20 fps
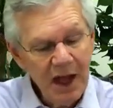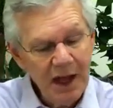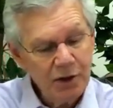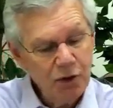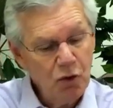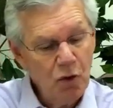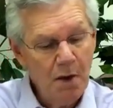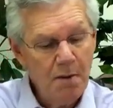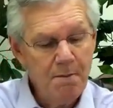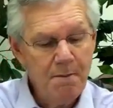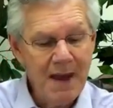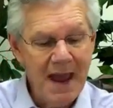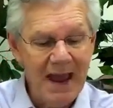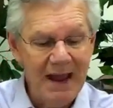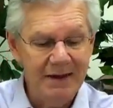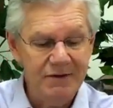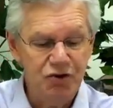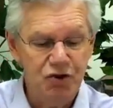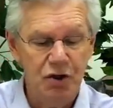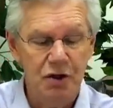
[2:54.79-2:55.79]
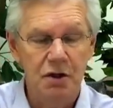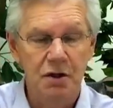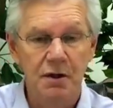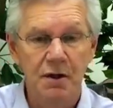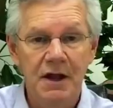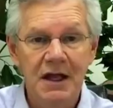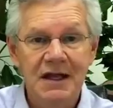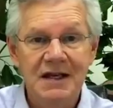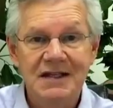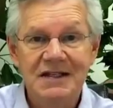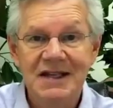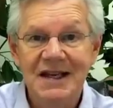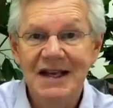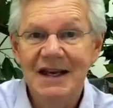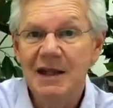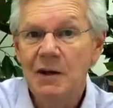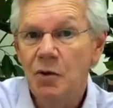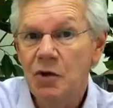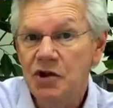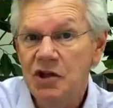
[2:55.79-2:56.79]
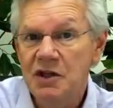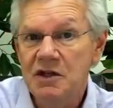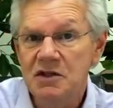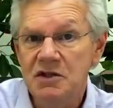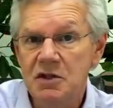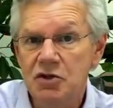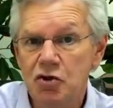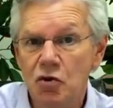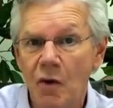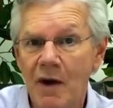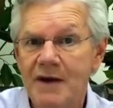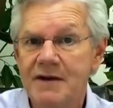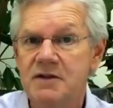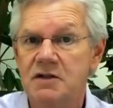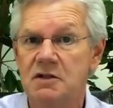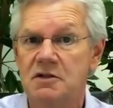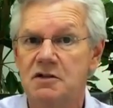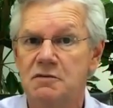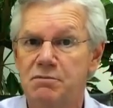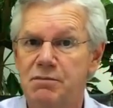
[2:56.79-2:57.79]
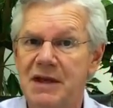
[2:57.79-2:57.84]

got to imagine dealing with these situations,